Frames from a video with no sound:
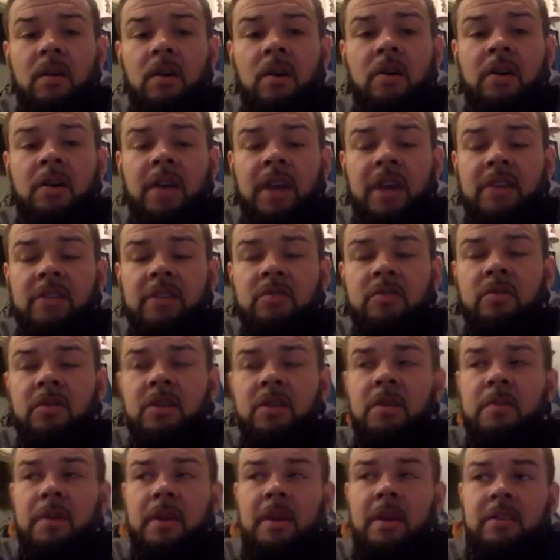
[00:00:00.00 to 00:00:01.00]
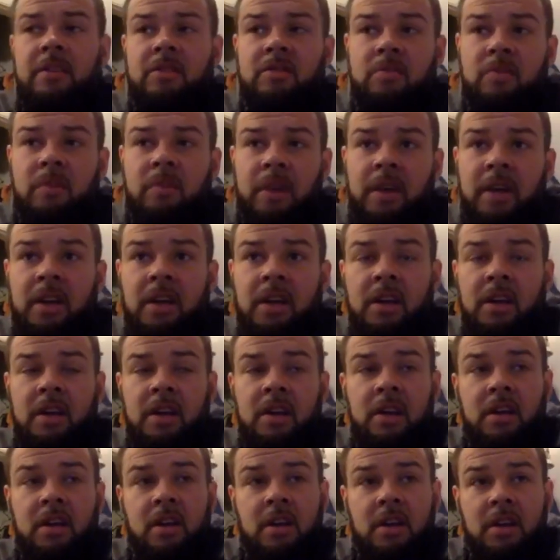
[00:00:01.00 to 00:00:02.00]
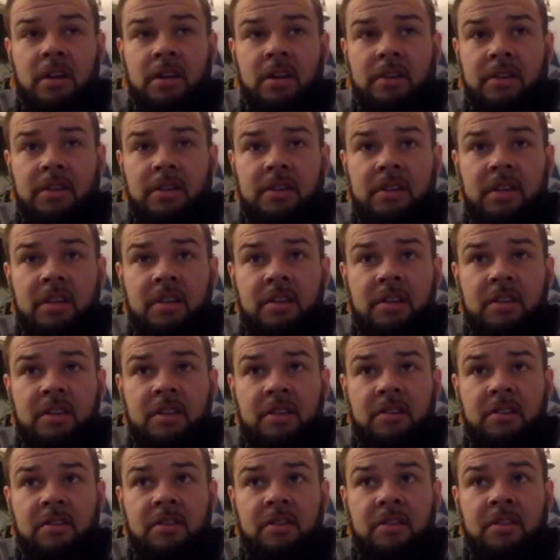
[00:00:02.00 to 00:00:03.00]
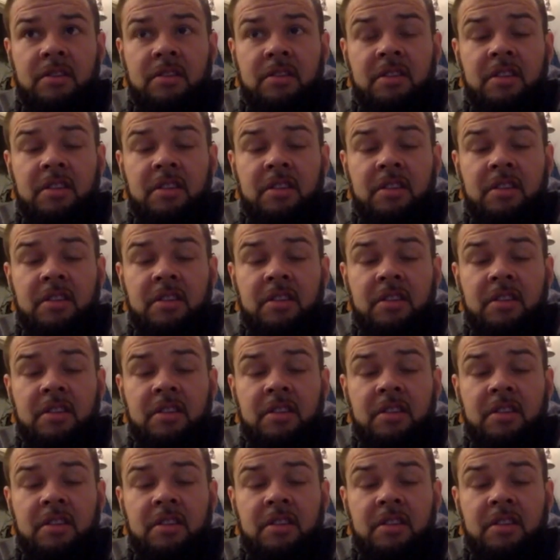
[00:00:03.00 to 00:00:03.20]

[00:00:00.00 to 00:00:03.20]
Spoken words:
Okay, so think about it this way. The